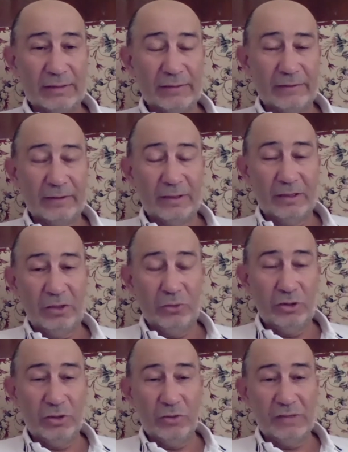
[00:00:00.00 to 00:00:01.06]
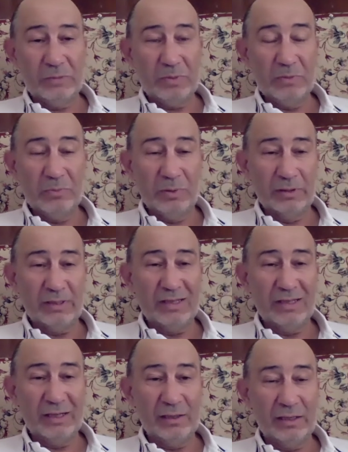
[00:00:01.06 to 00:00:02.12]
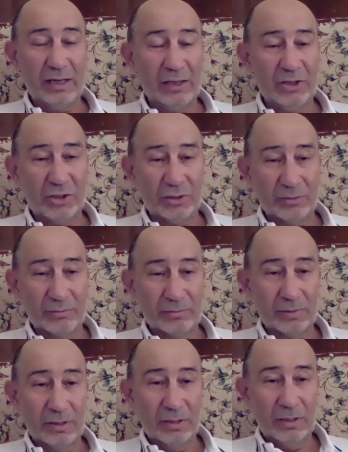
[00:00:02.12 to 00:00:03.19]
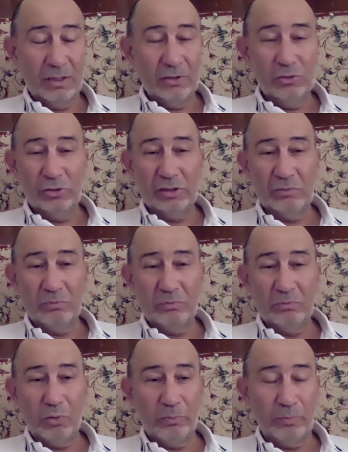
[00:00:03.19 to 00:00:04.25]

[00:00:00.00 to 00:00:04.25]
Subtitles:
including of the people in real culture, not in pop